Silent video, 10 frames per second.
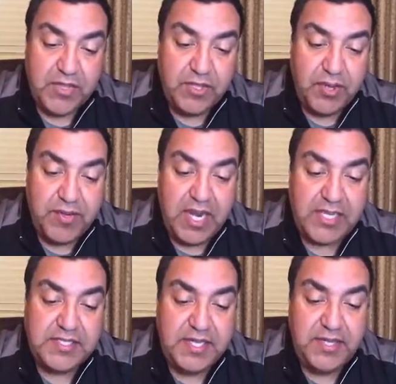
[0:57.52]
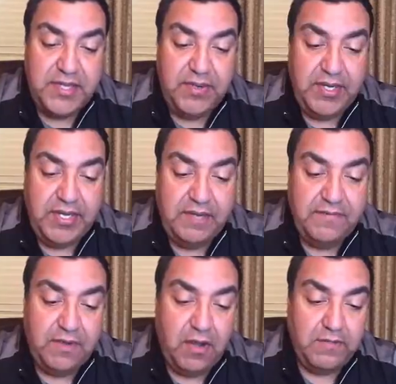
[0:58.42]
The curiosity theory
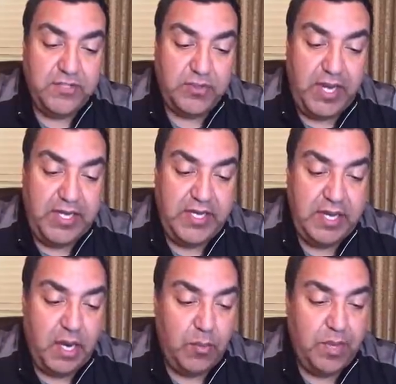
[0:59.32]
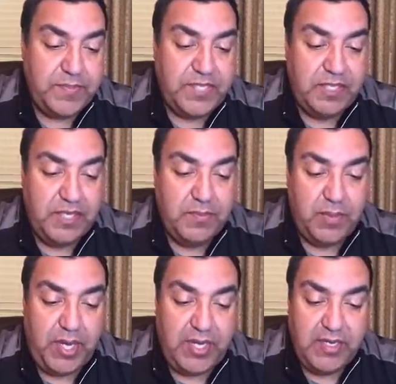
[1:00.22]
involves training our reptilian
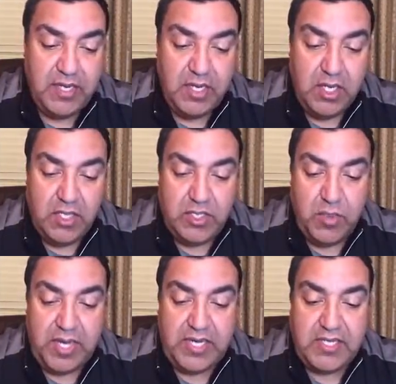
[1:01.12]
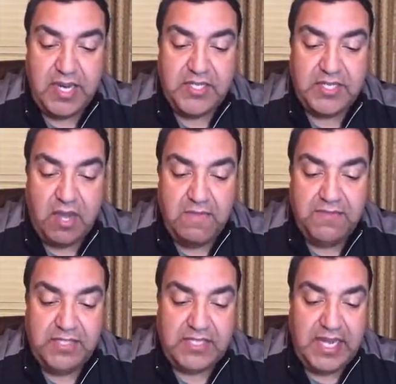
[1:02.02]
brain to recognize
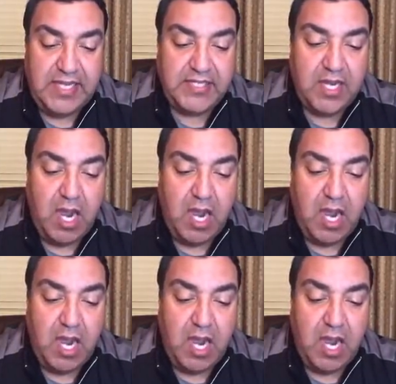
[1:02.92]
conflict as an